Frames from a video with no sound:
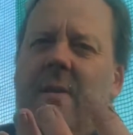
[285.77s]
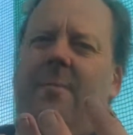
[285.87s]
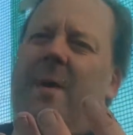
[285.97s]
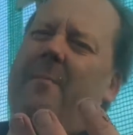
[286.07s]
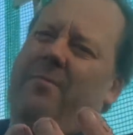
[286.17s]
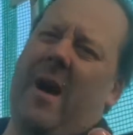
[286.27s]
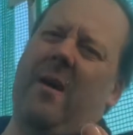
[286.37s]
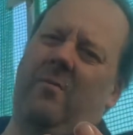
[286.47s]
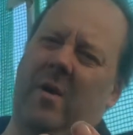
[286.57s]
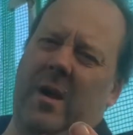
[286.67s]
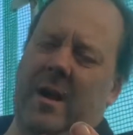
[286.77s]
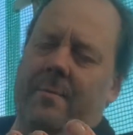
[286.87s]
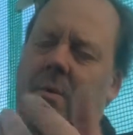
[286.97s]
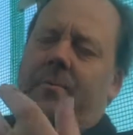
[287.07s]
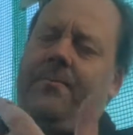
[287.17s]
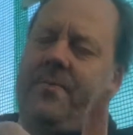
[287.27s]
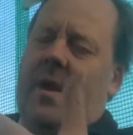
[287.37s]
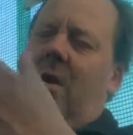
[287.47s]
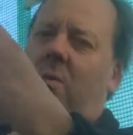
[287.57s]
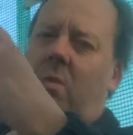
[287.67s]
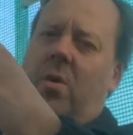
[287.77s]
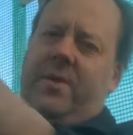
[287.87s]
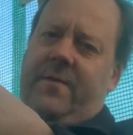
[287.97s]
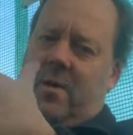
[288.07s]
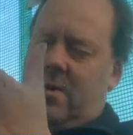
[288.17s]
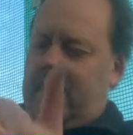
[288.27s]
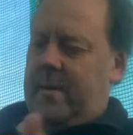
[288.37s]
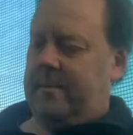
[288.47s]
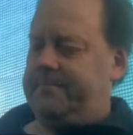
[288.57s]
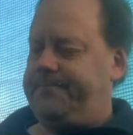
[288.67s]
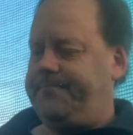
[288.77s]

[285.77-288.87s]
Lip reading: They're brown really, but they are white, if you know what I mean.